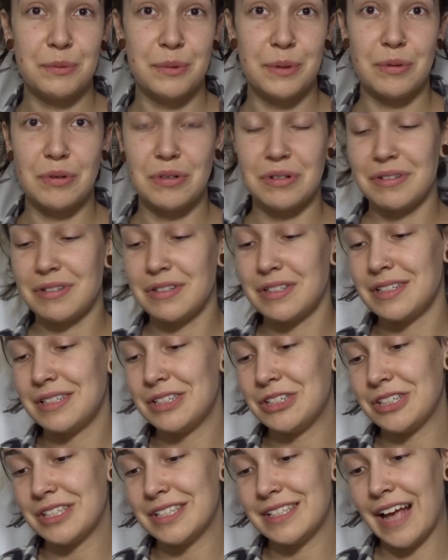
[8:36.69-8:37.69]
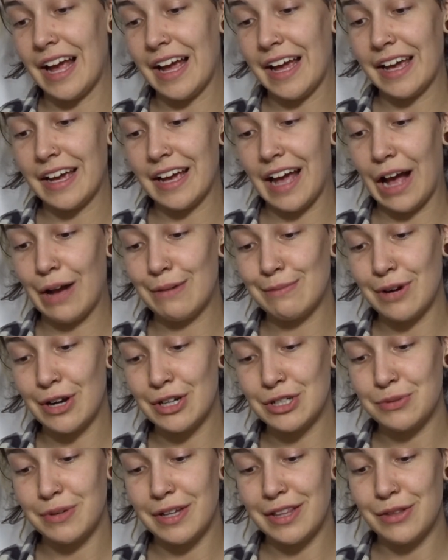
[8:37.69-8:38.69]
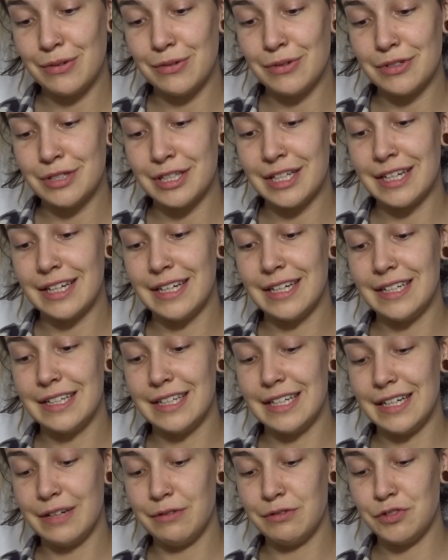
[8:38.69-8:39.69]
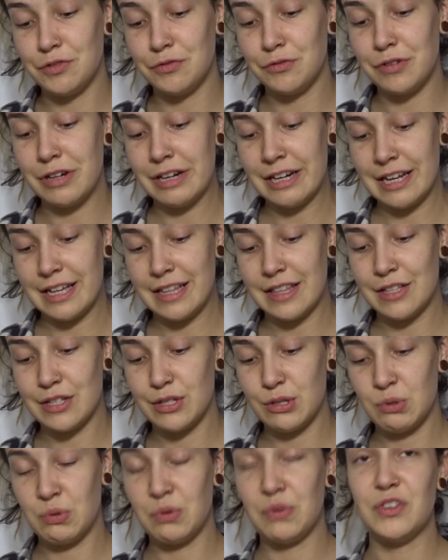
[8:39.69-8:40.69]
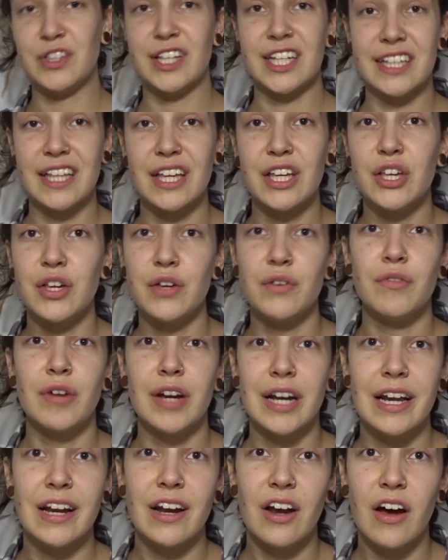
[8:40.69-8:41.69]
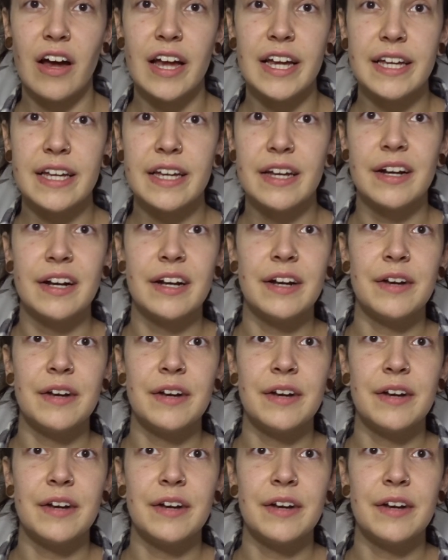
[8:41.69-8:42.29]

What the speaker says: were just saying how much we thought that it was really the sort of thing that you really like.